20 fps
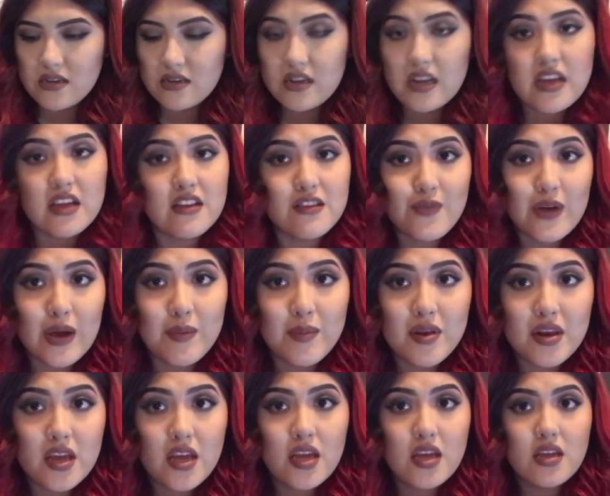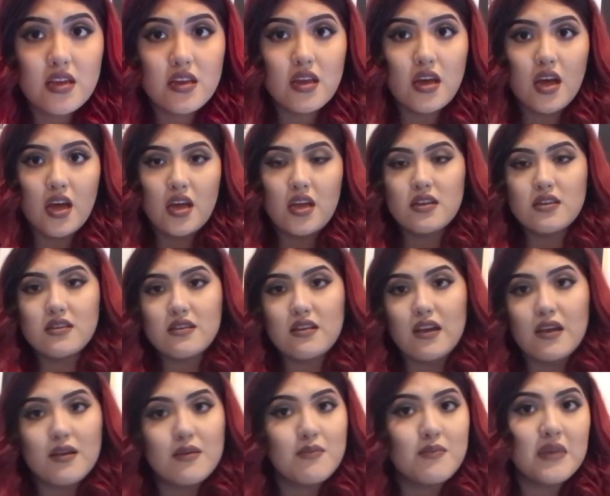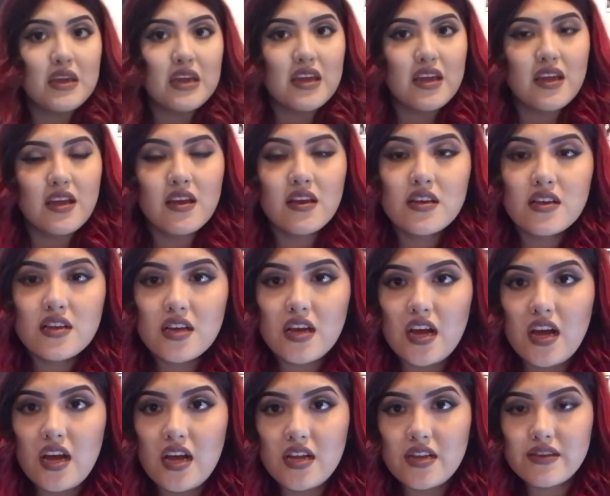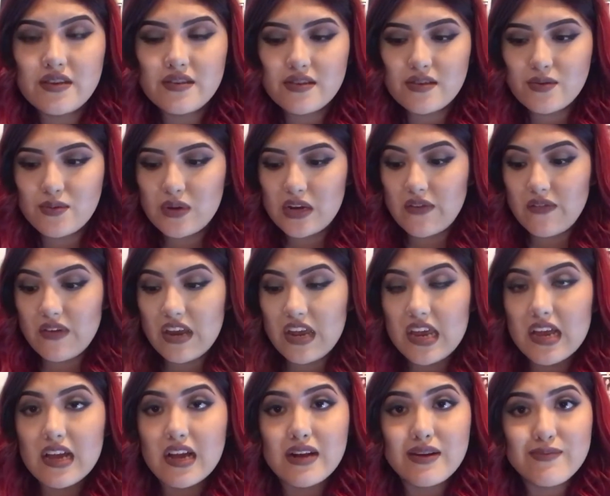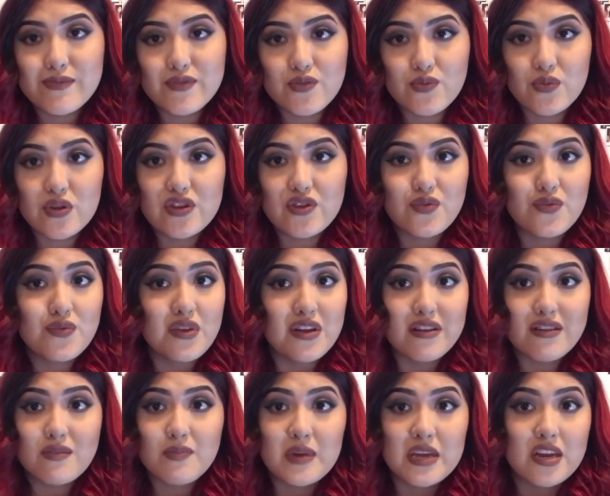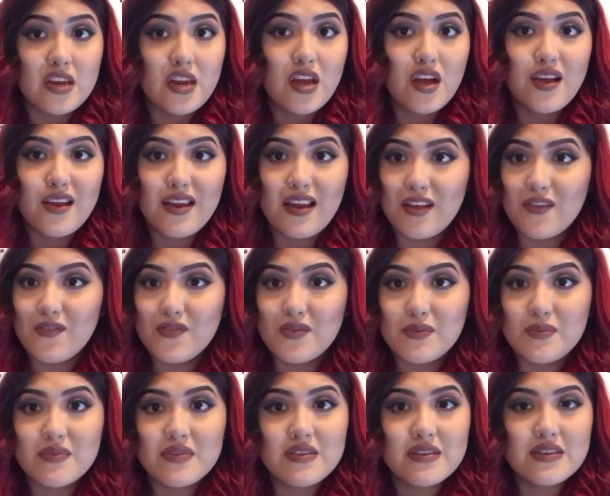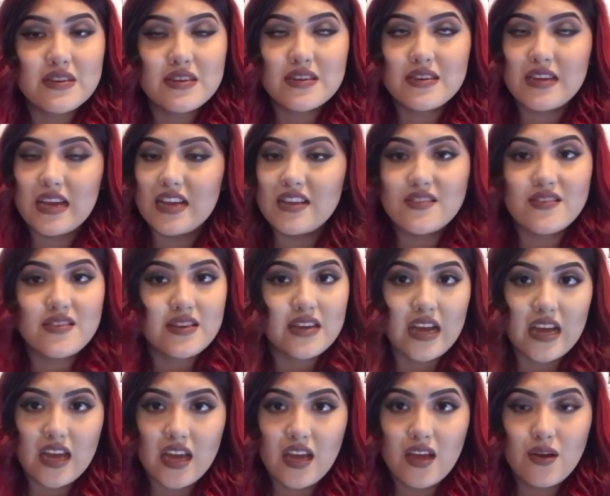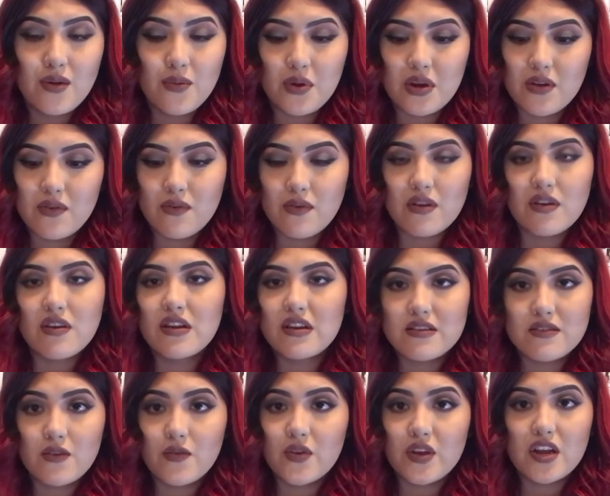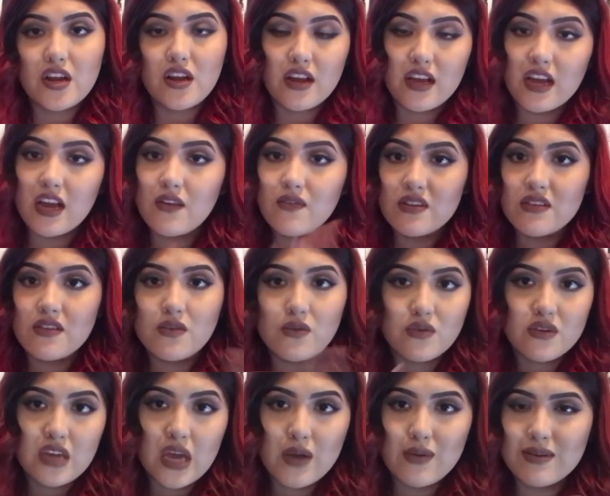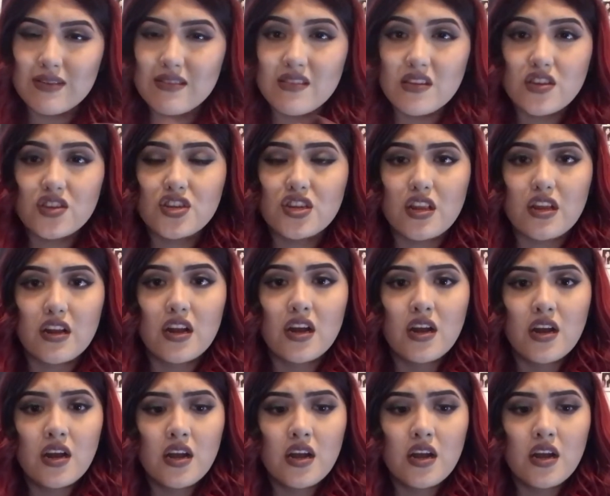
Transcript: like his family and like me. And whenever he comes, we do like spend like from day to night whenever he's over here. Like, every single day we see each other,